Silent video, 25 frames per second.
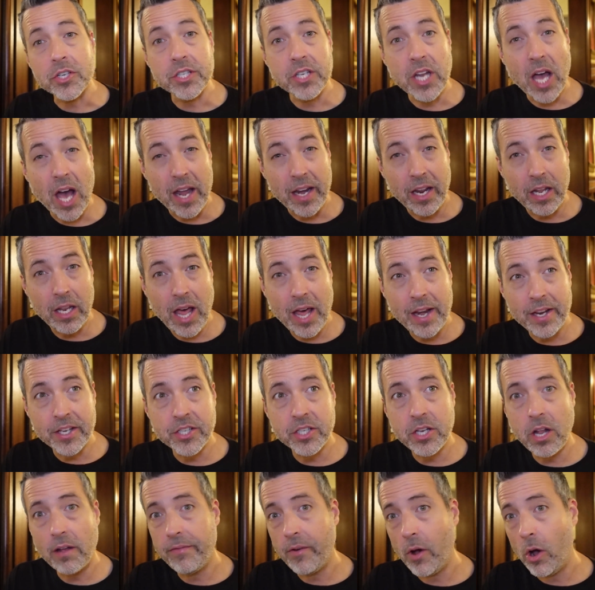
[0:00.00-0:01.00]
not a lot of
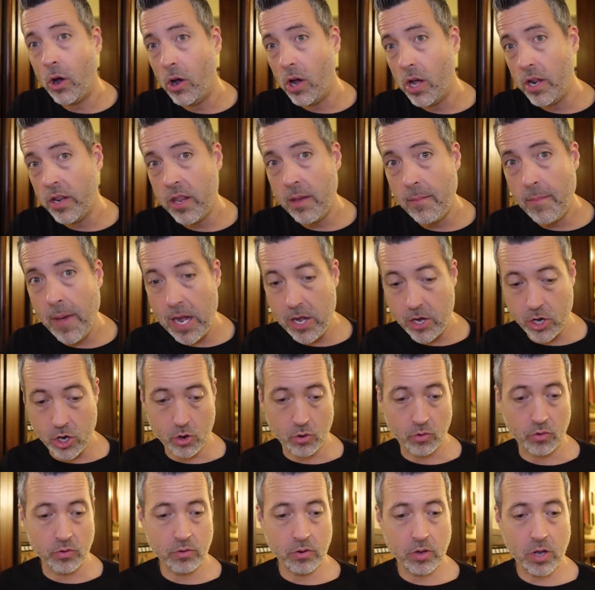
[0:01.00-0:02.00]
stuff on the menu.
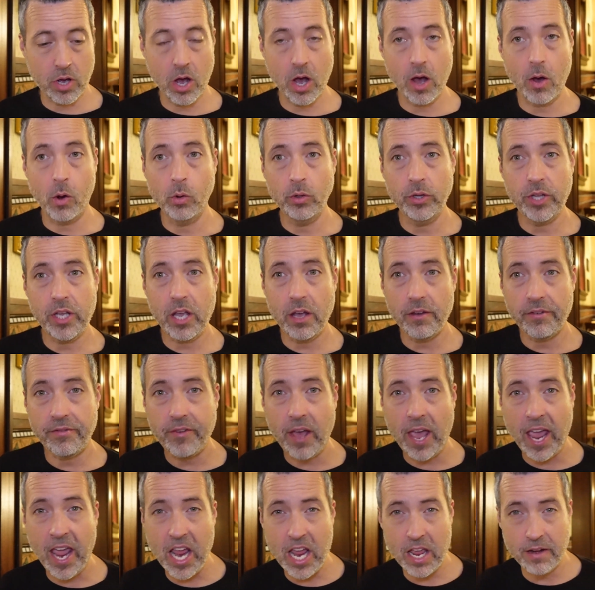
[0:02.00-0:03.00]
Only a
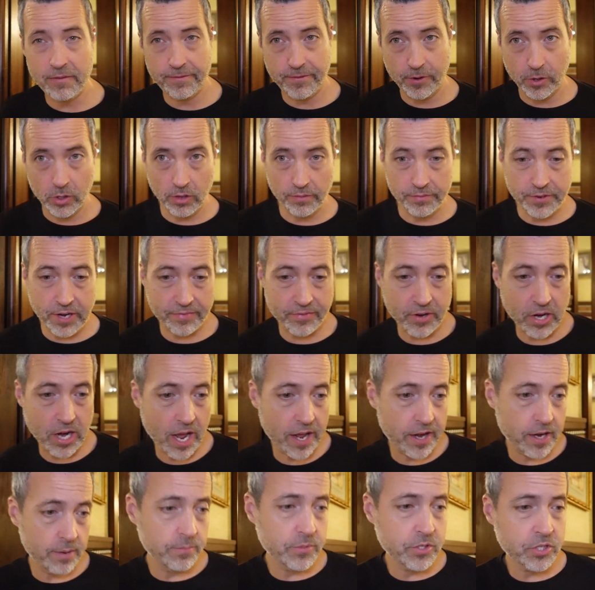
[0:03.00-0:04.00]
handful of different
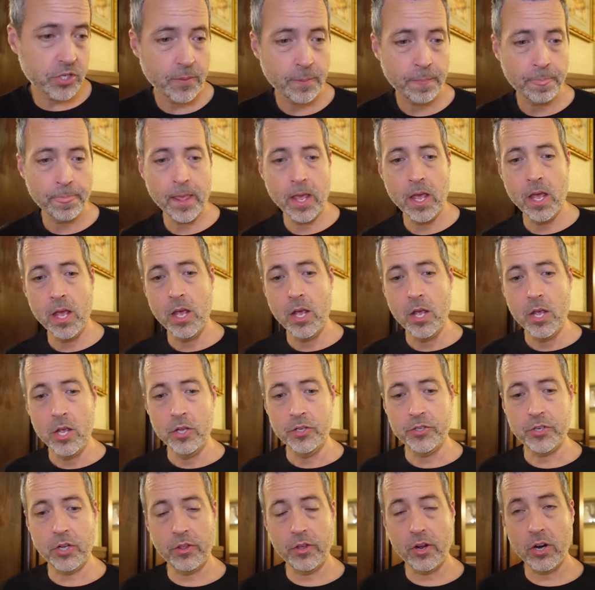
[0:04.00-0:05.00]
items.
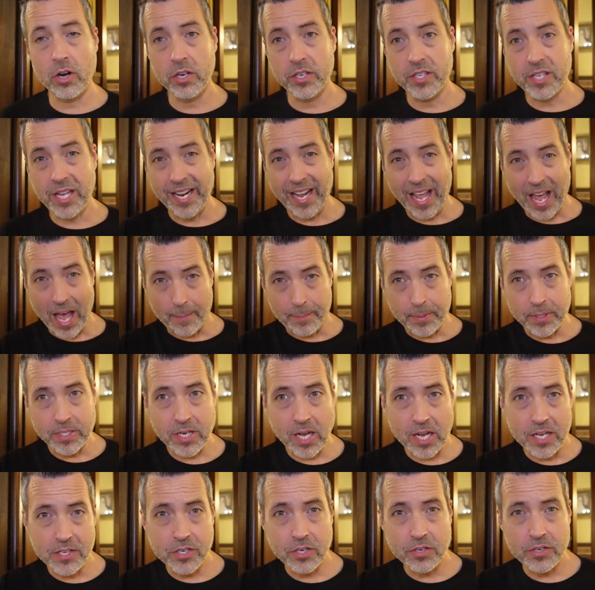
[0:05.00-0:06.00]
So there's like
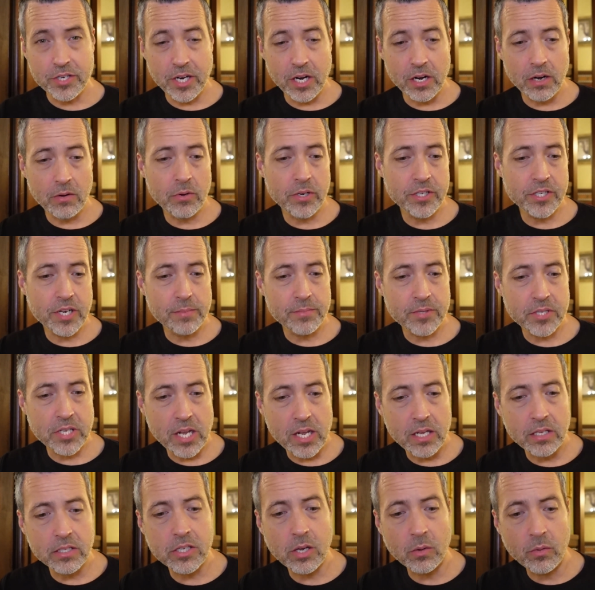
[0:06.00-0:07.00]
appetizers here, which I'm
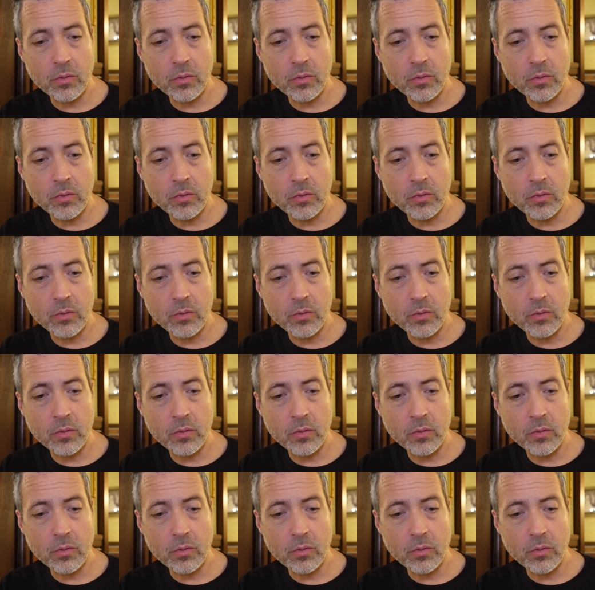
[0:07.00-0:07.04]
seeing. So